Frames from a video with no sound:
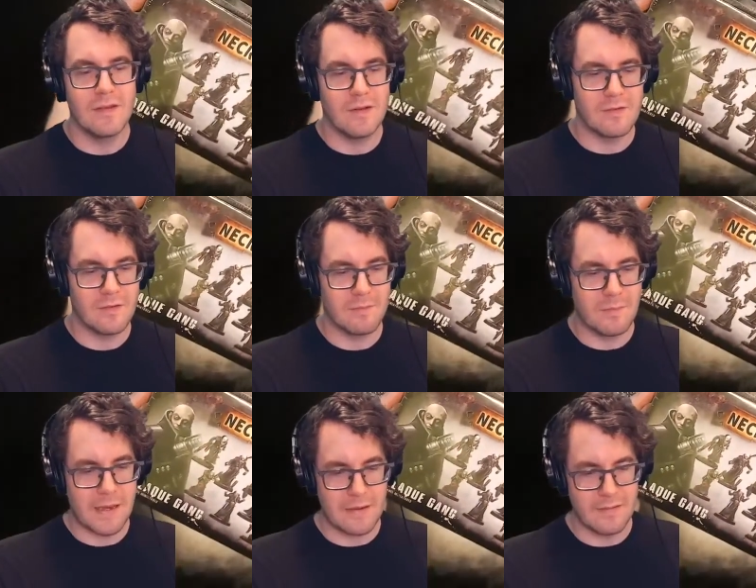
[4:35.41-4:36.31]
They don't look
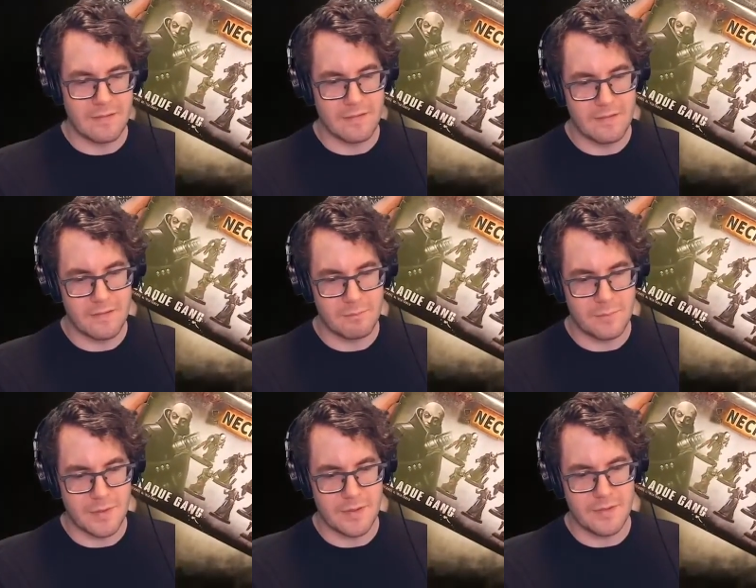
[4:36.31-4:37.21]
bad,
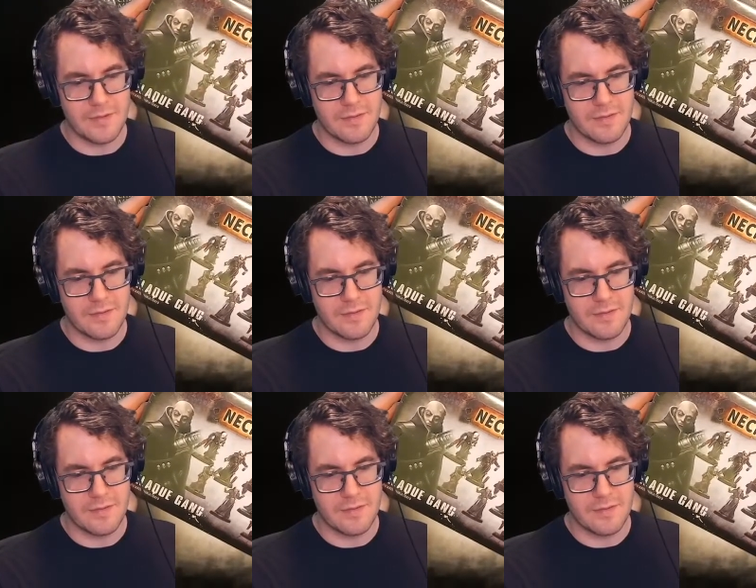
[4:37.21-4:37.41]
but